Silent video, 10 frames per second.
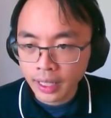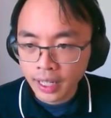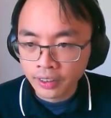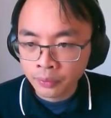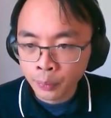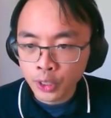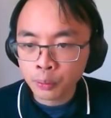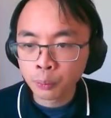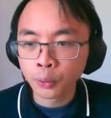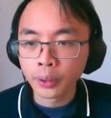it's much
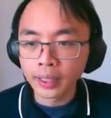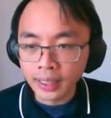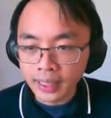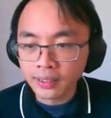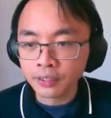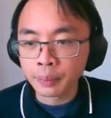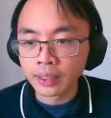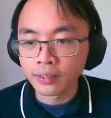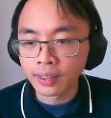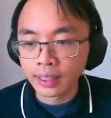more easy for me to
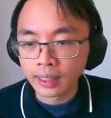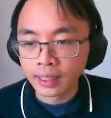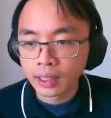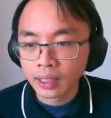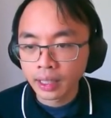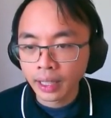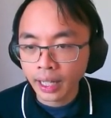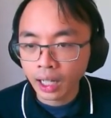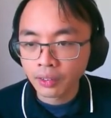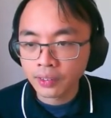see
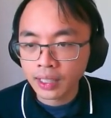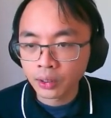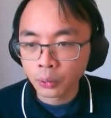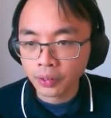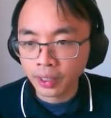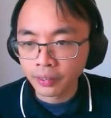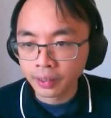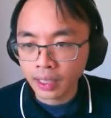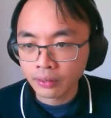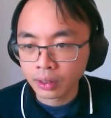how this data all stands
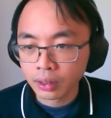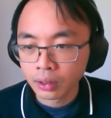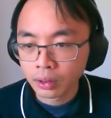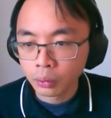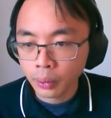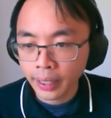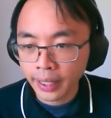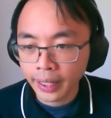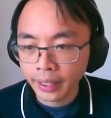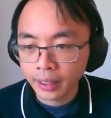together,
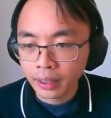where